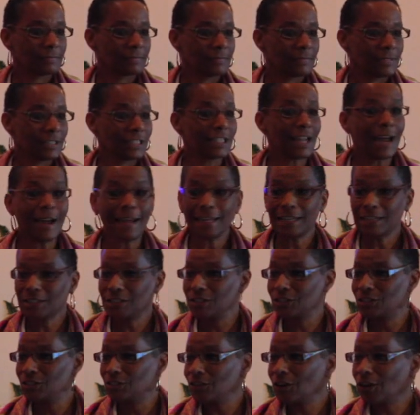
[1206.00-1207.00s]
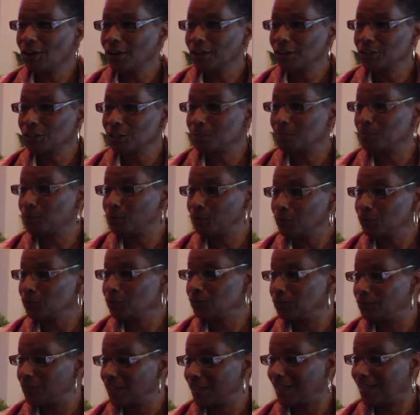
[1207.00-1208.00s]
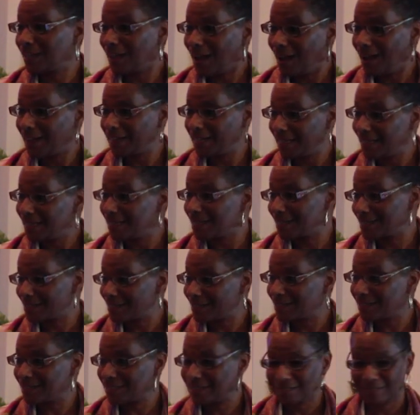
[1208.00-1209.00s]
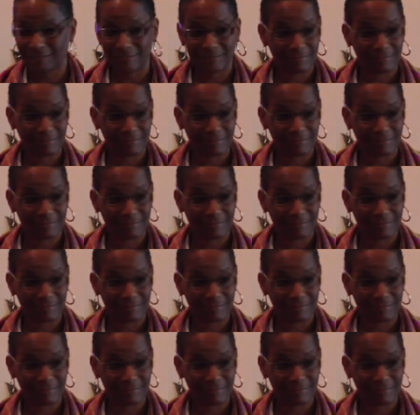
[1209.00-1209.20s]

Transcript: Science is starting to prove that God is.